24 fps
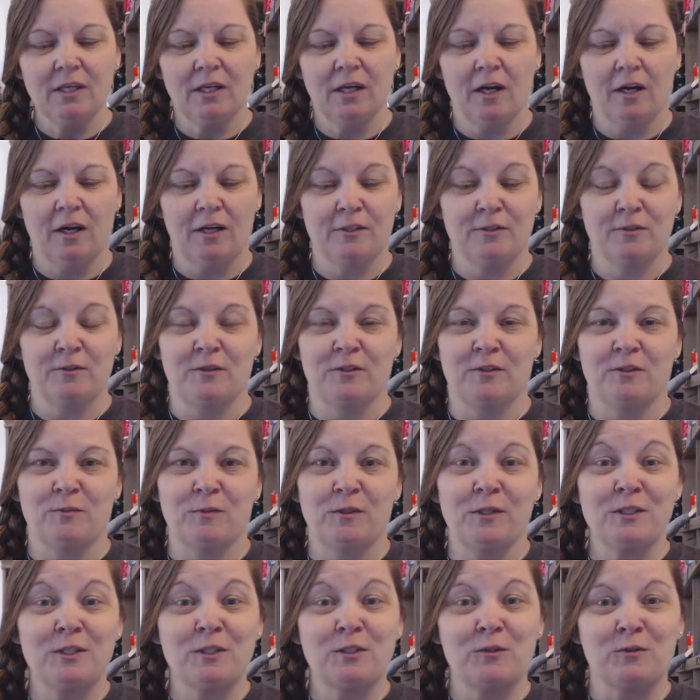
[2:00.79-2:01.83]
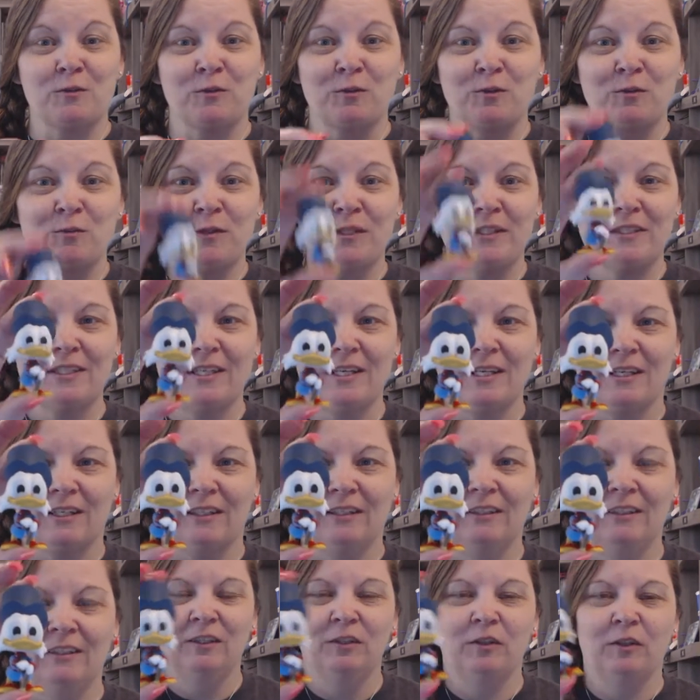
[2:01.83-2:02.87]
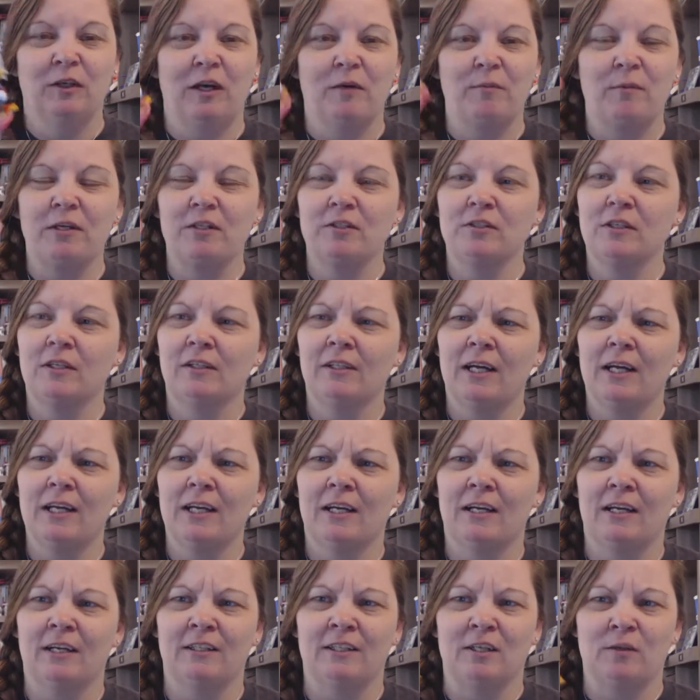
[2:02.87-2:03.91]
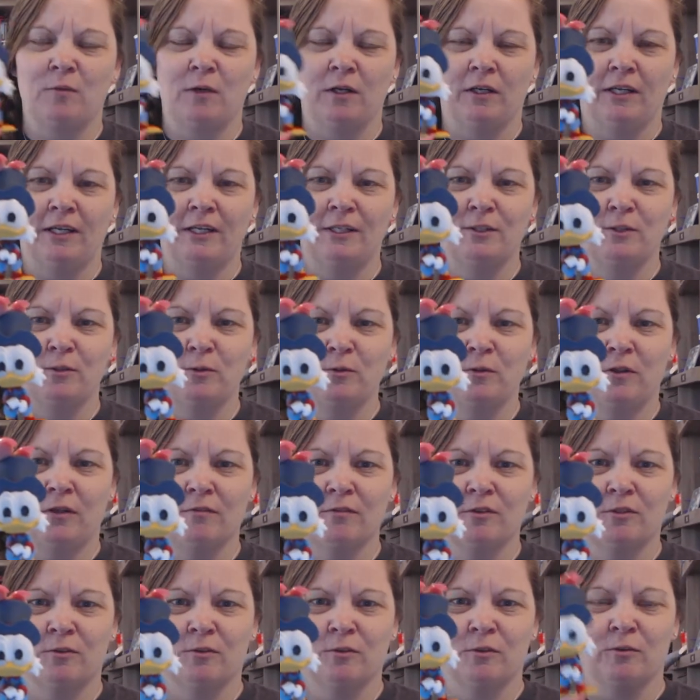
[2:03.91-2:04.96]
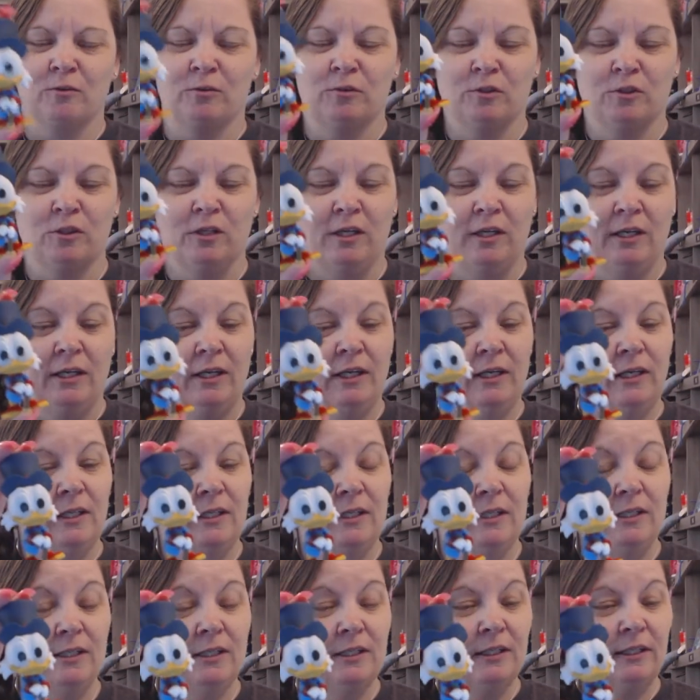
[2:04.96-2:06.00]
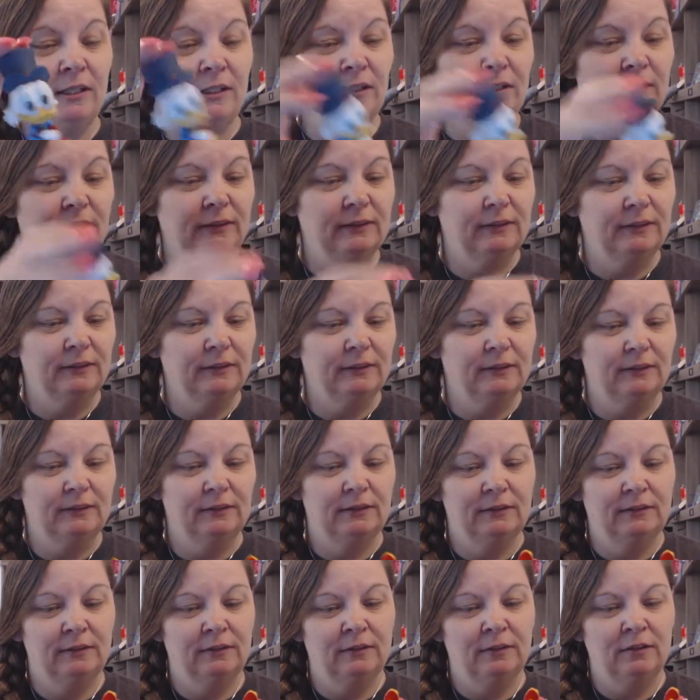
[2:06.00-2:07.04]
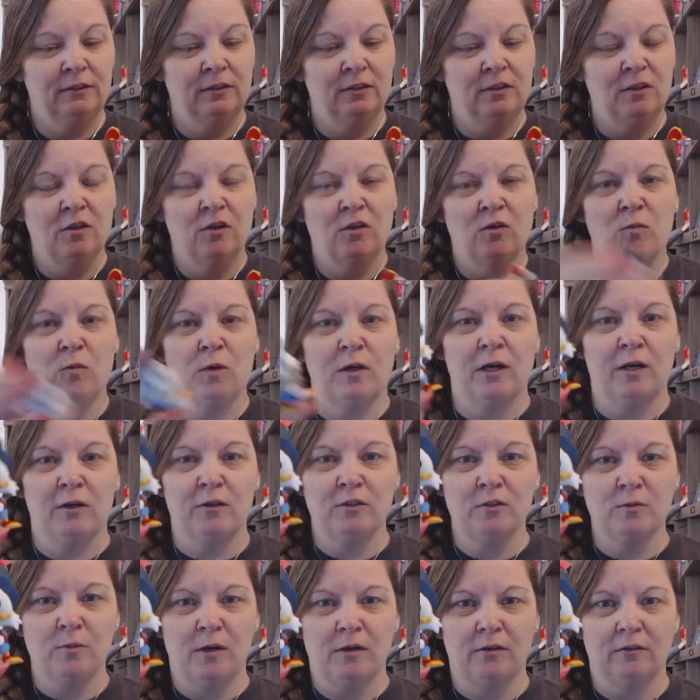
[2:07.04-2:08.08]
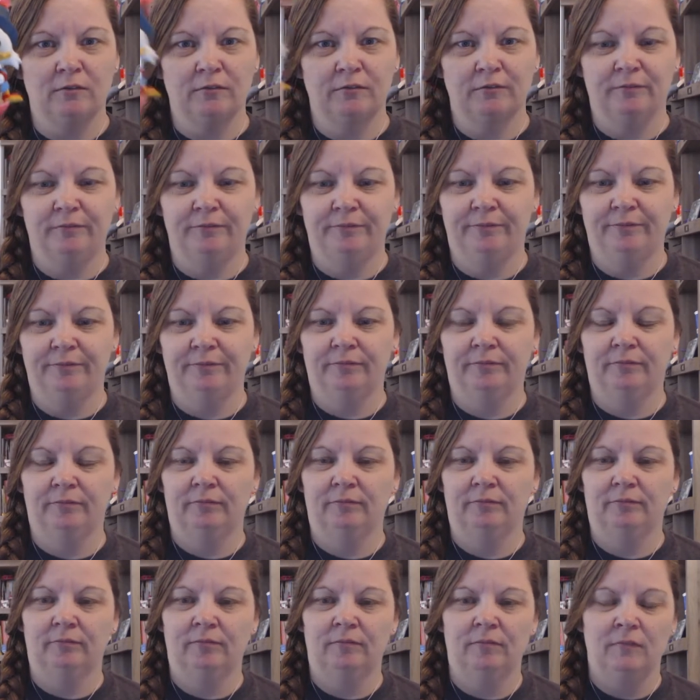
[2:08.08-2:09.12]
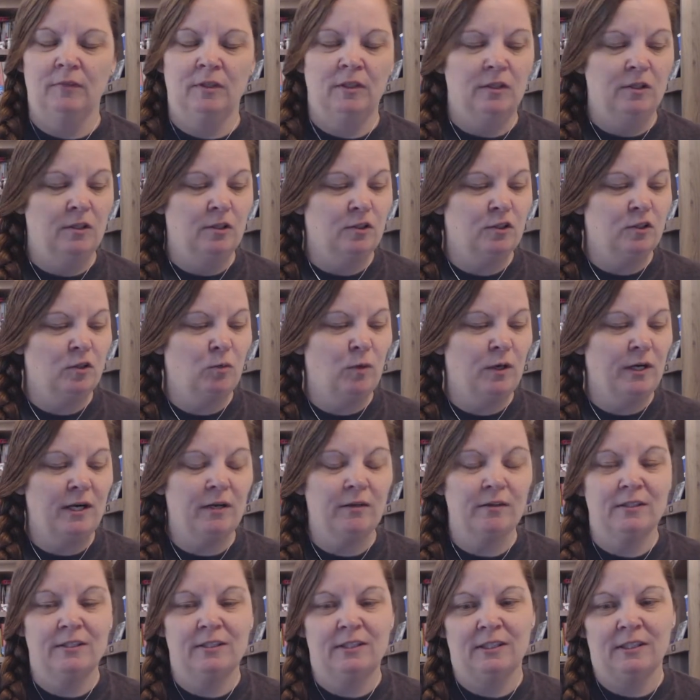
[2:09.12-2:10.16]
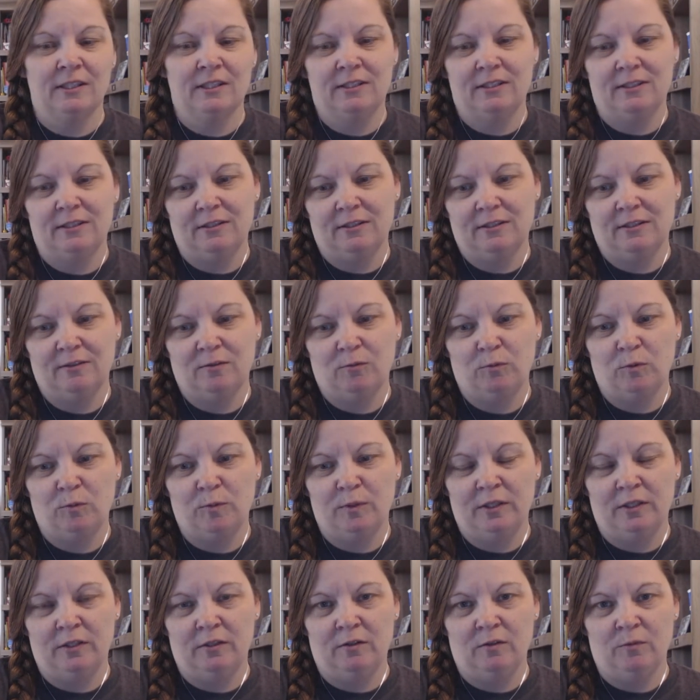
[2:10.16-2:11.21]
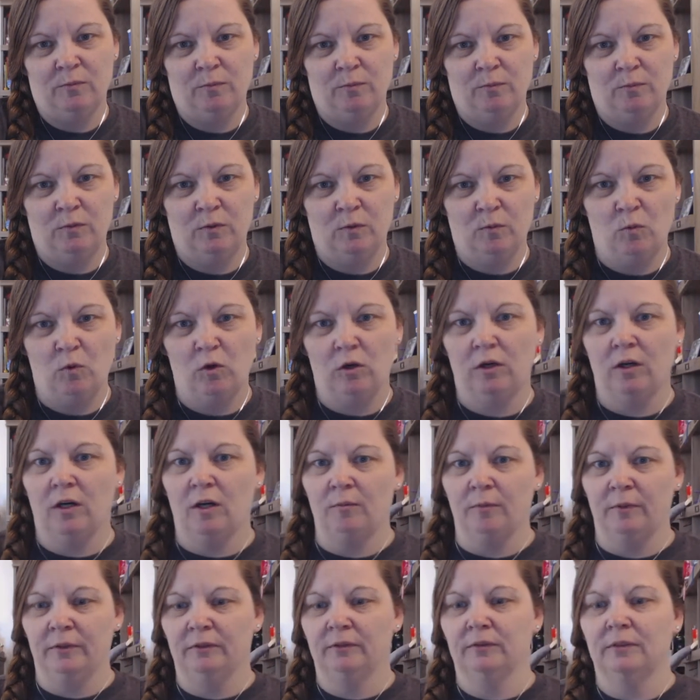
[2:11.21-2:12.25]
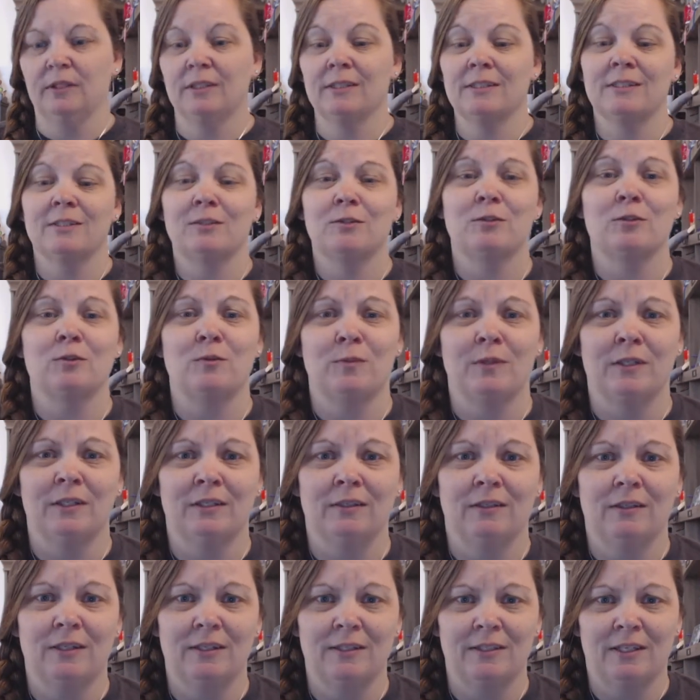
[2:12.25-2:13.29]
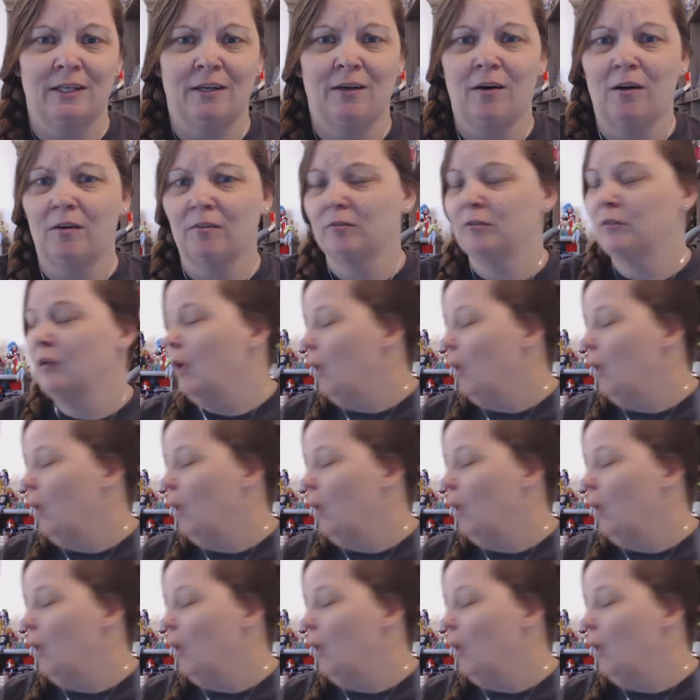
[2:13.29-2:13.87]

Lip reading: Alright, so this one is Scrooge McDuck. Okay, I'm actually glad I got that one. I do love Scrooge. He is 1 out of 12. So 1 out of 6 would be the more common. Excuse me as I cough.